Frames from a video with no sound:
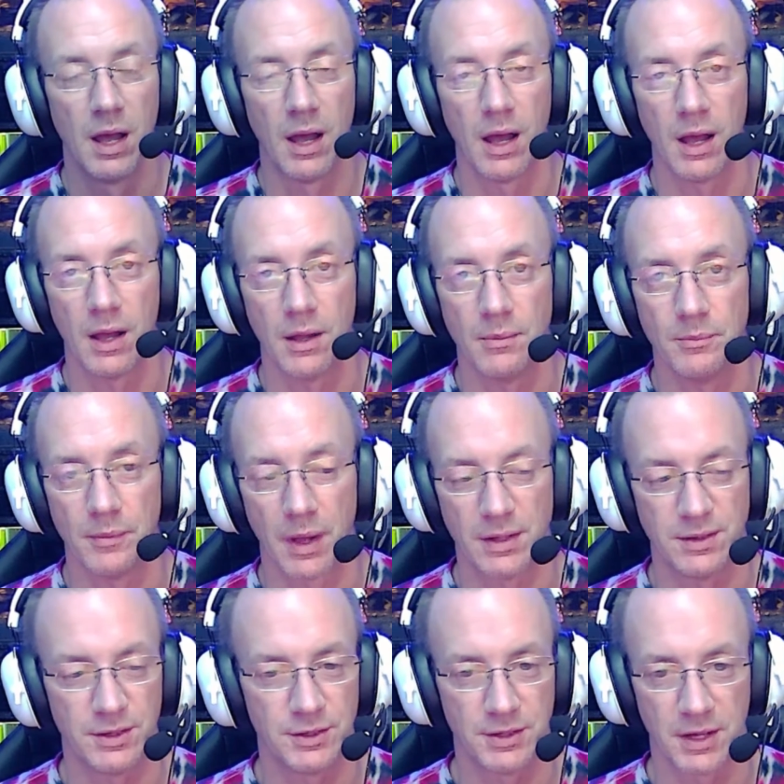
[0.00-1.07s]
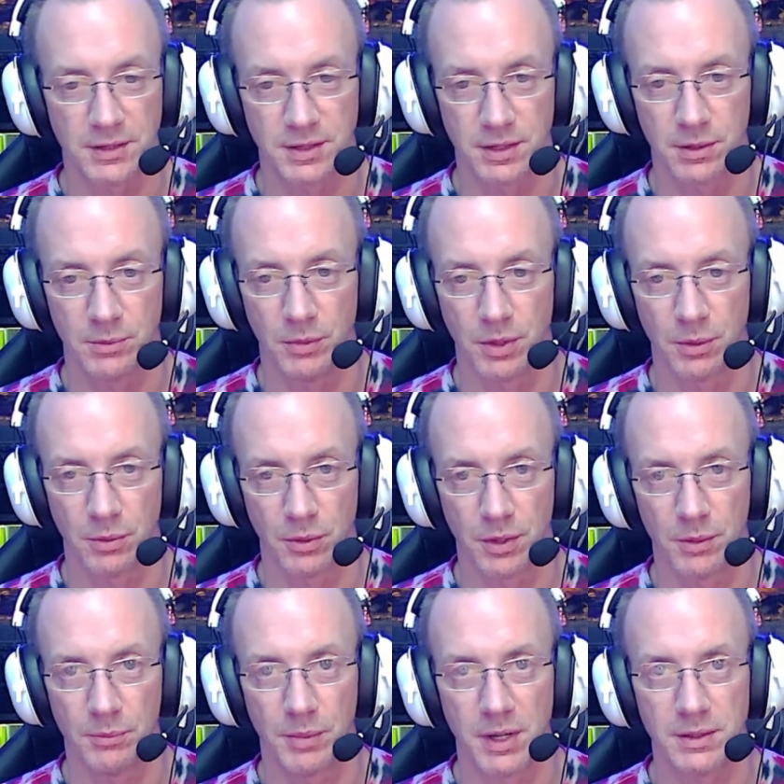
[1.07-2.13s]
I just tested them with a
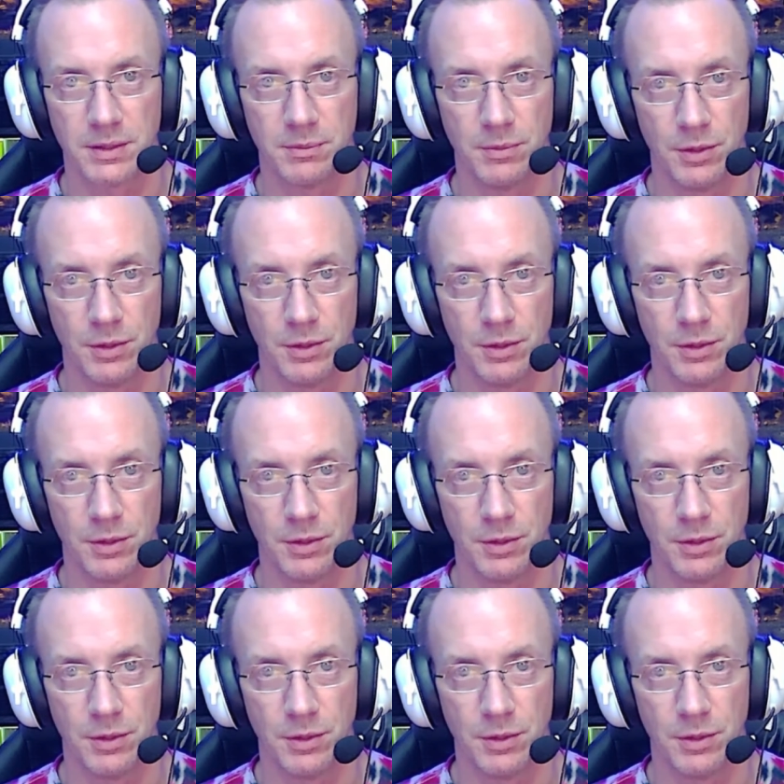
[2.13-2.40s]
rhythm-based